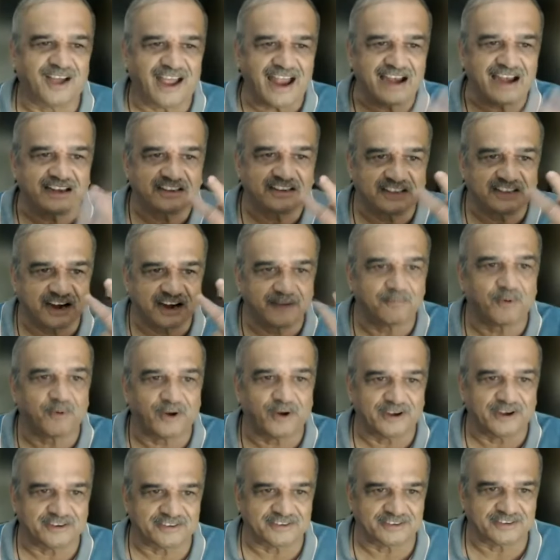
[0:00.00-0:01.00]
at 3
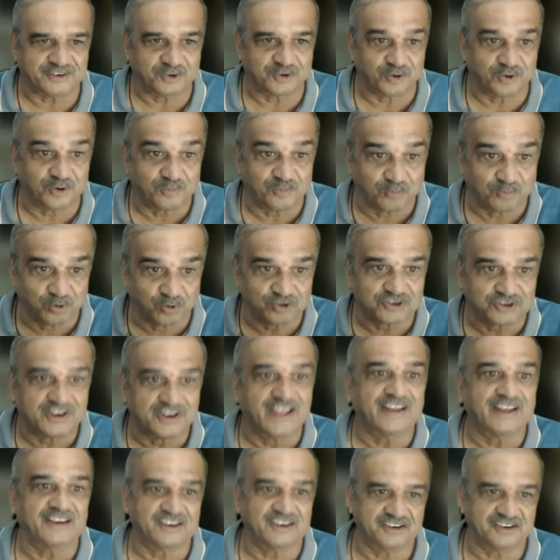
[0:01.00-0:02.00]
points to boost
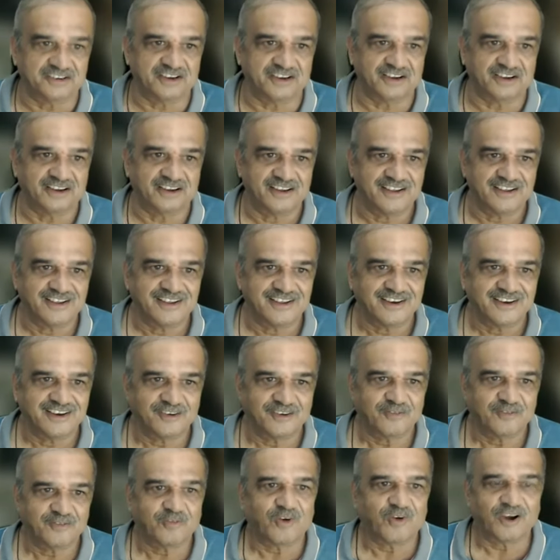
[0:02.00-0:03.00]
the energy.
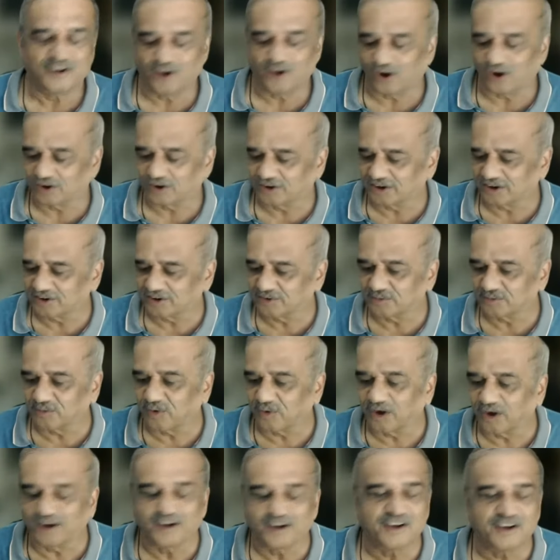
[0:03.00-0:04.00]
What
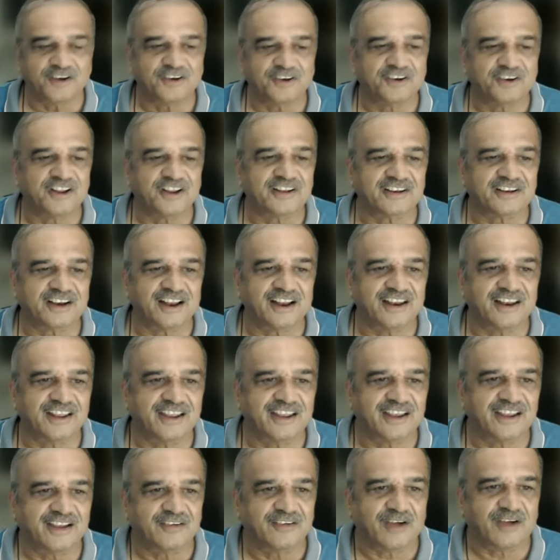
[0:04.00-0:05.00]

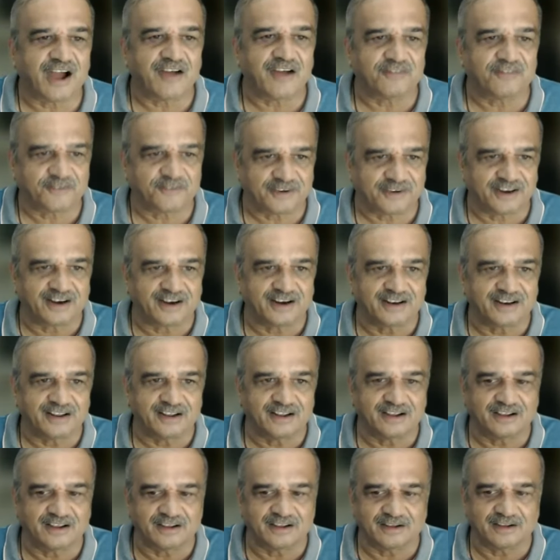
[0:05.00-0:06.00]
generally after
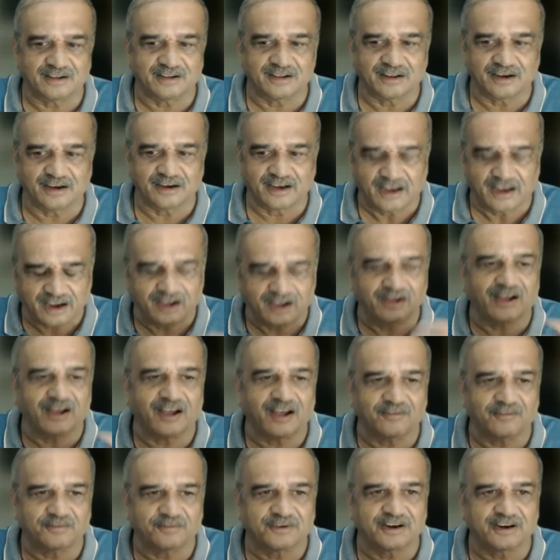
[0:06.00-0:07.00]

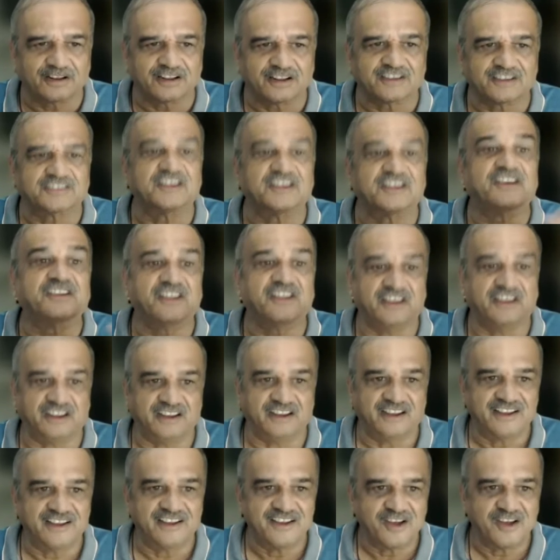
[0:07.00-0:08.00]
the
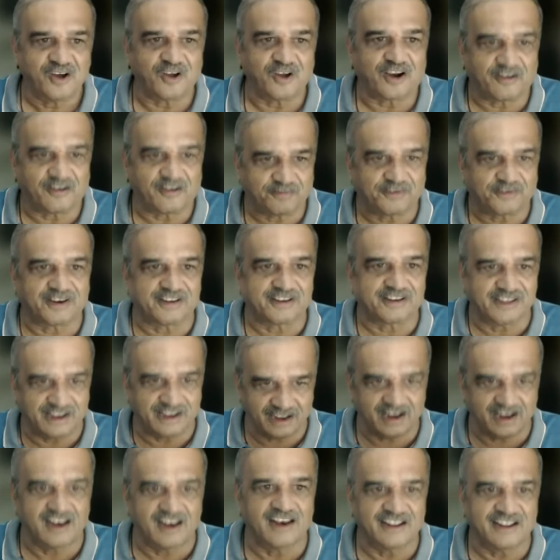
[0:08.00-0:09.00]
surgery or after the
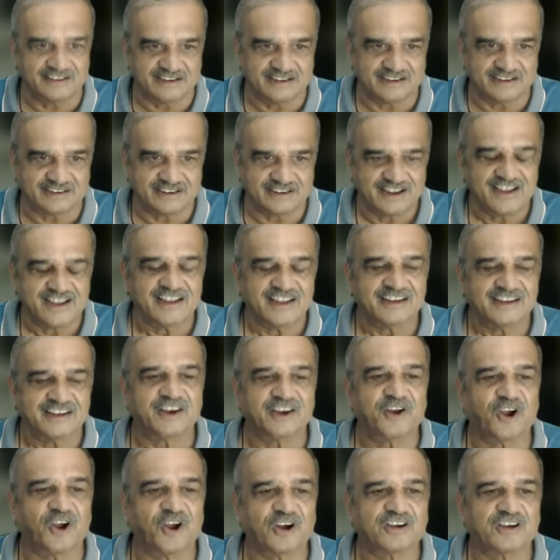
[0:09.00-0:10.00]
illnesses,
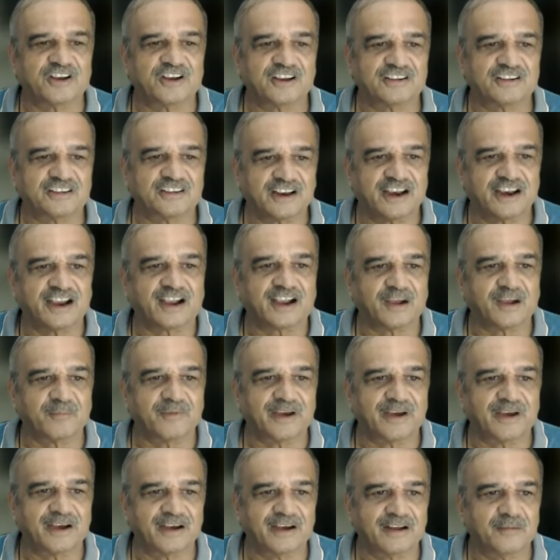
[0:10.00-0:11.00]
the doctors
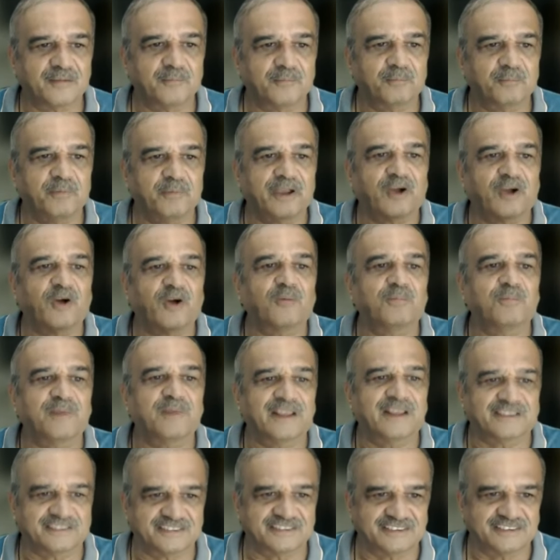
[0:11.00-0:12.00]
recommend B
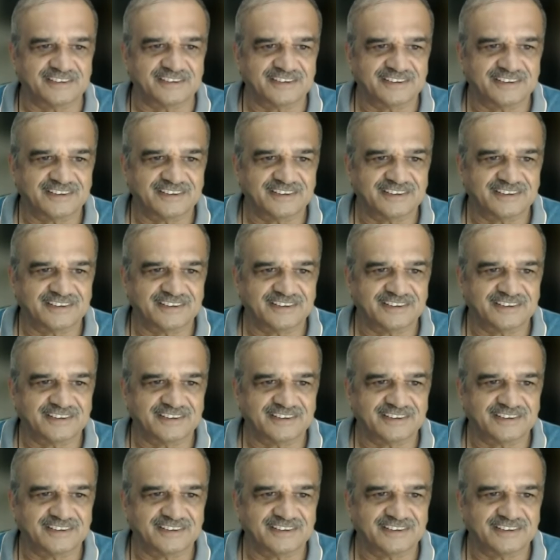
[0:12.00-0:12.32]
complex.